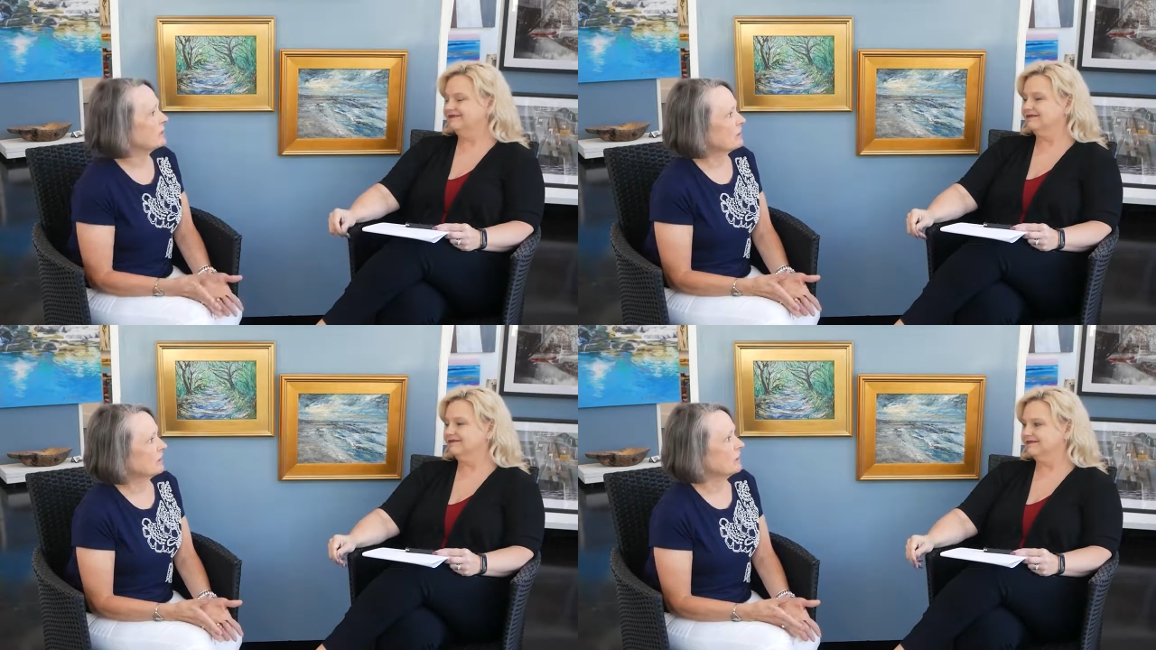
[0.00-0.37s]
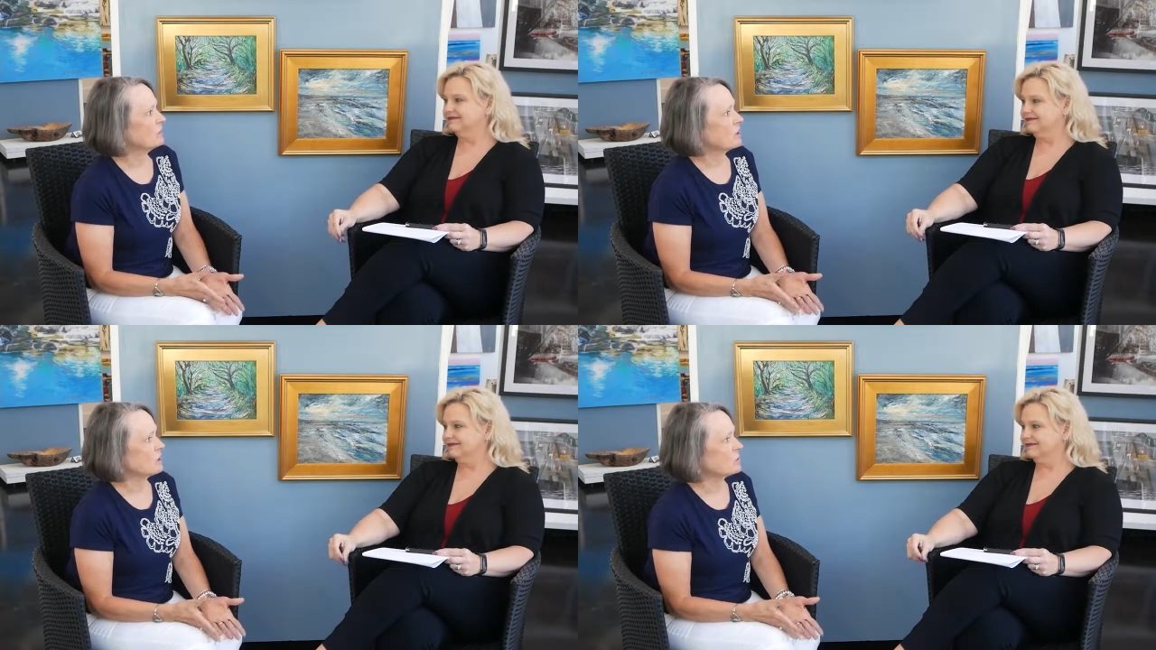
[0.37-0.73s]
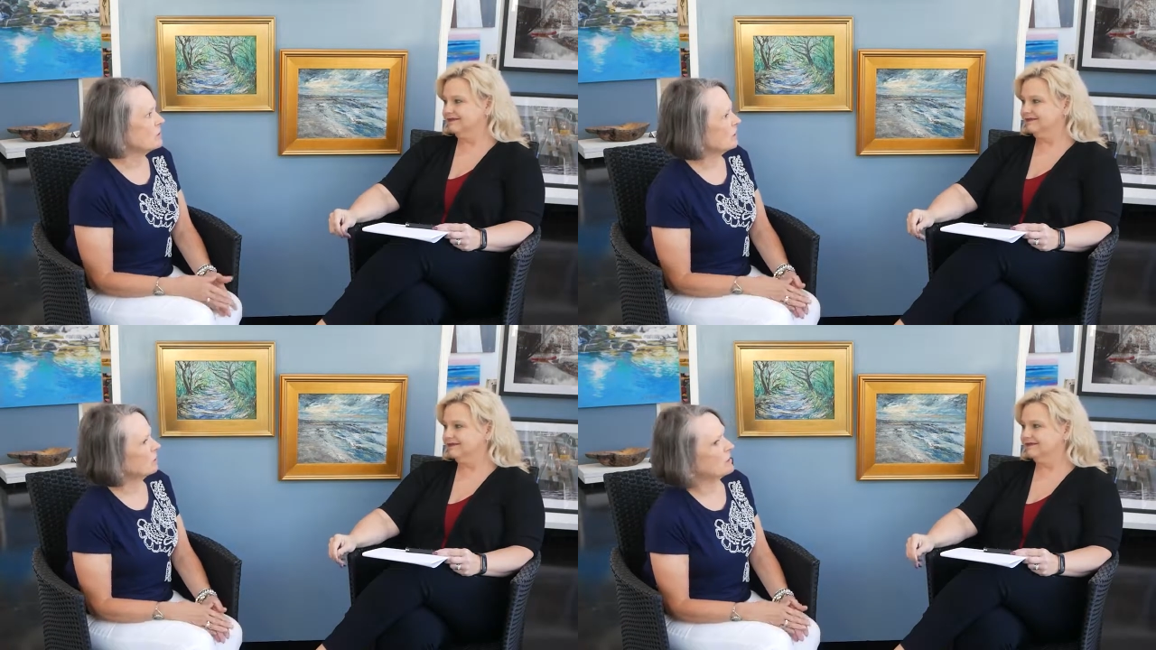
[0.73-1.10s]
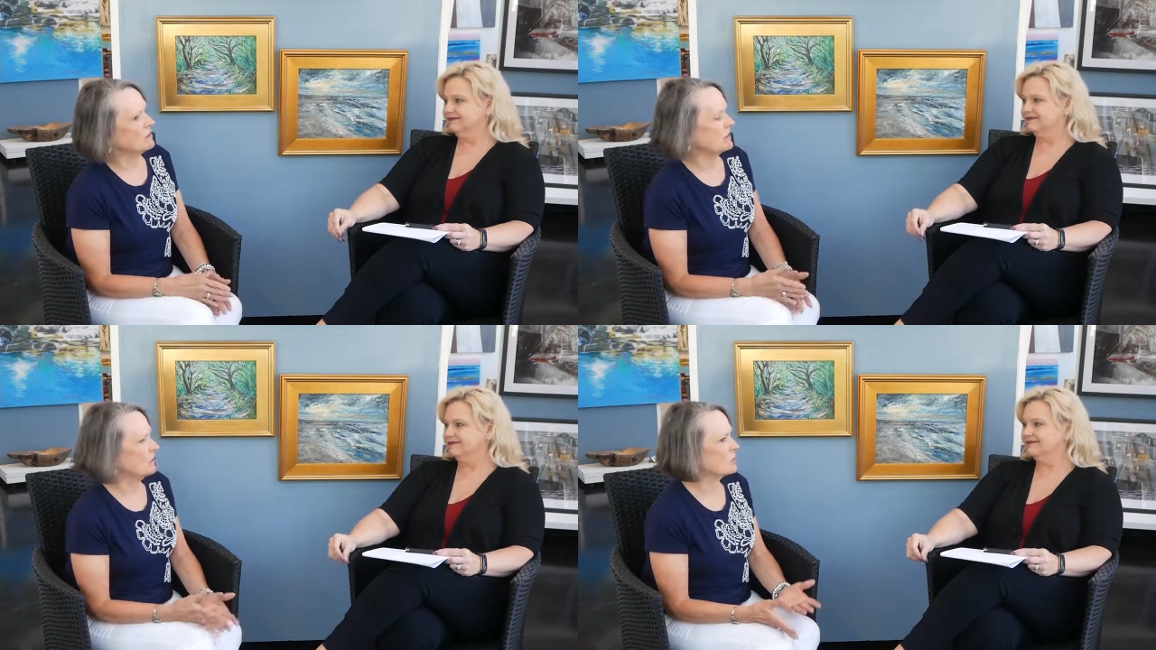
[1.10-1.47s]
Speaker 1: you know, touch, you know, it's,
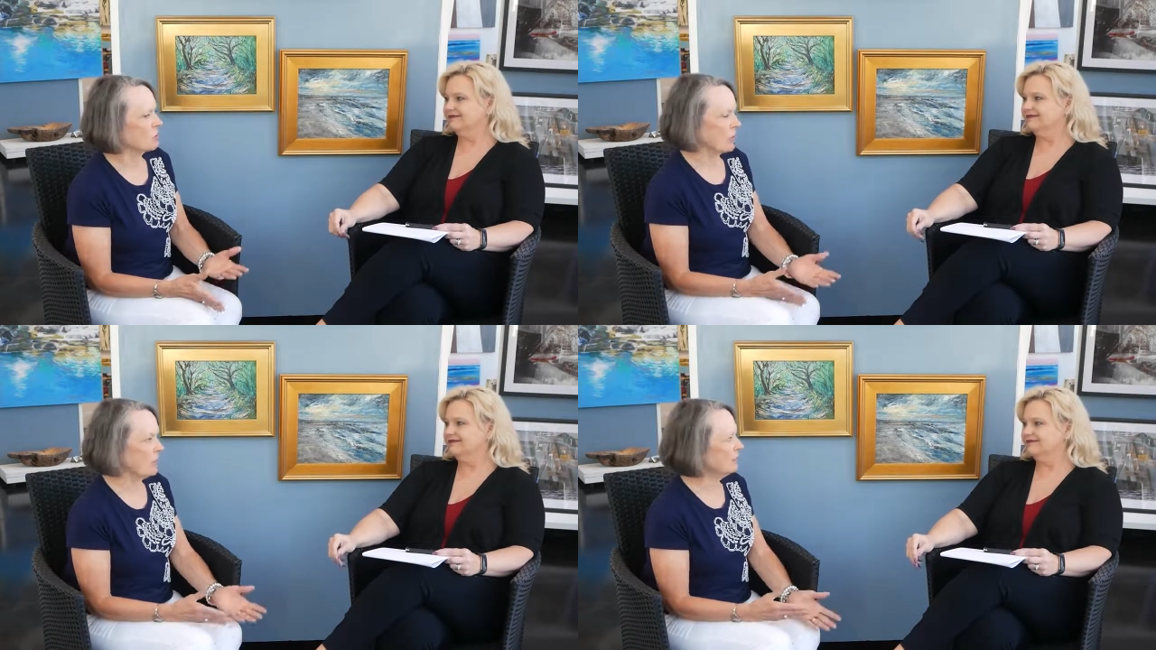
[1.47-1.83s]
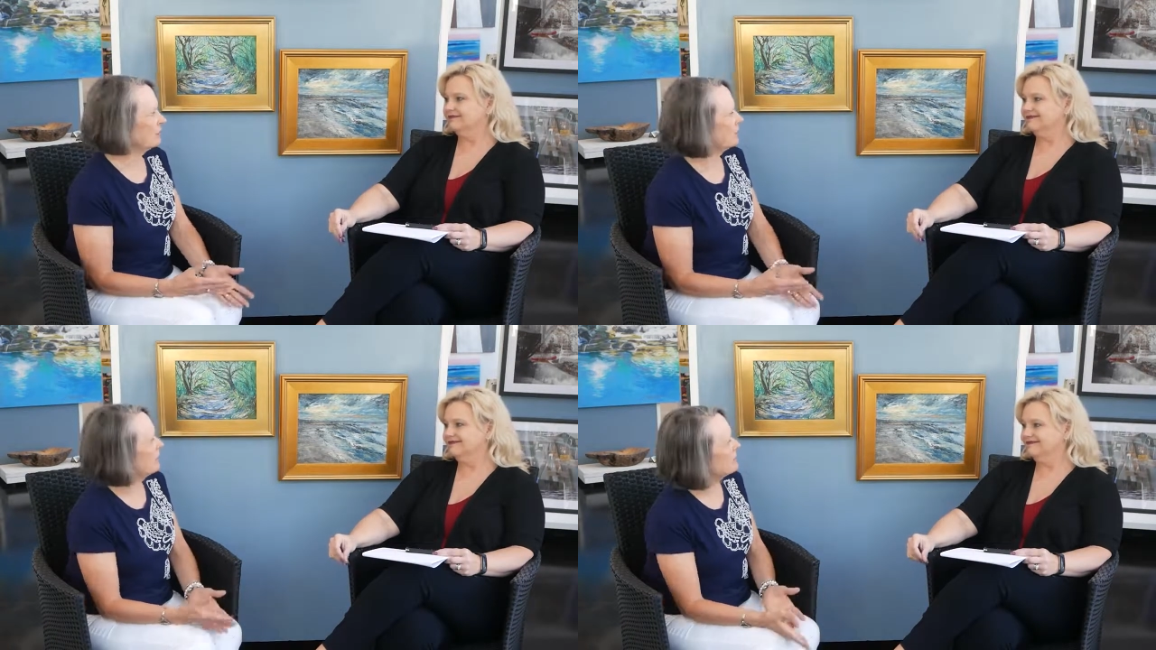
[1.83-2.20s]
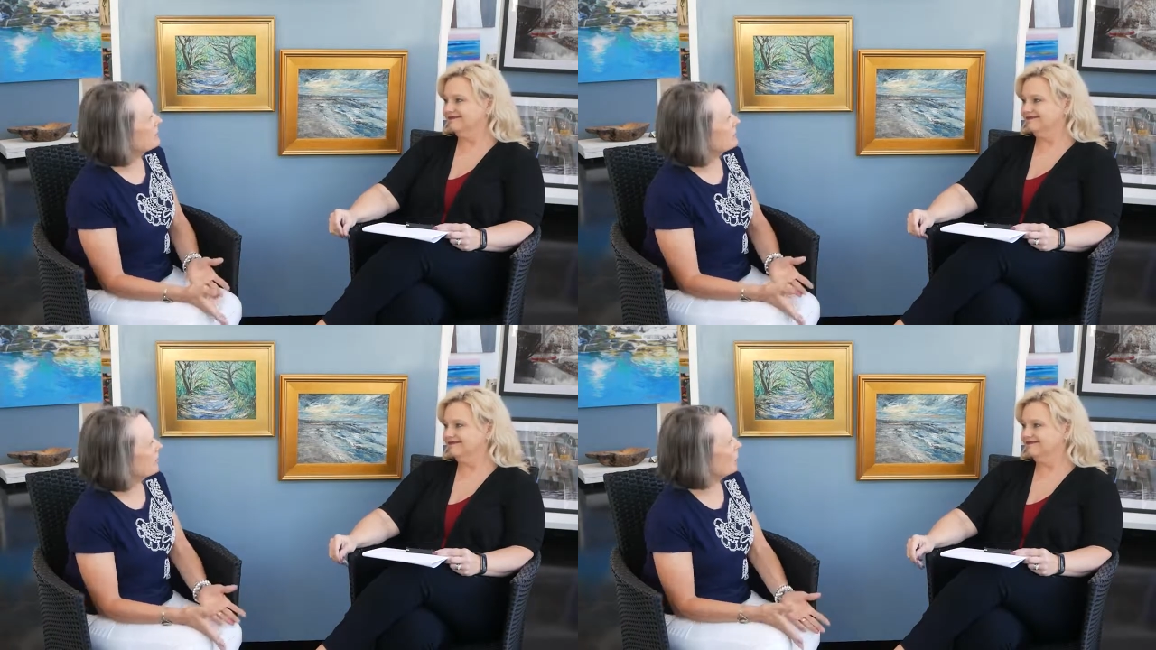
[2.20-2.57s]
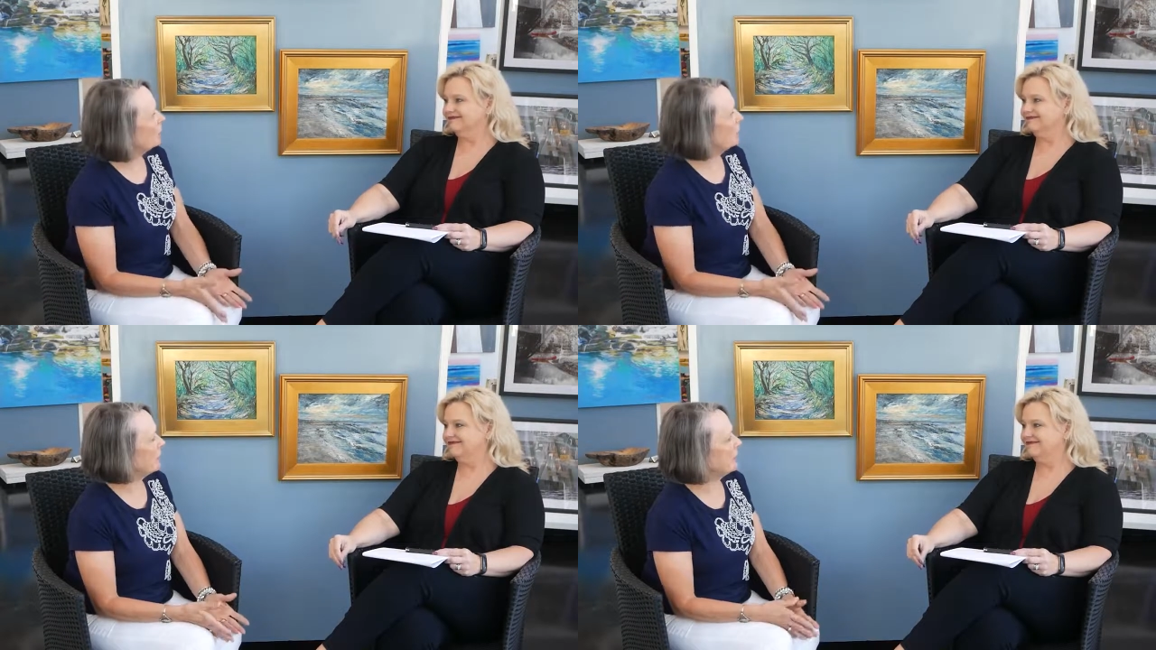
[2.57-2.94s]
it's great, things sell, but,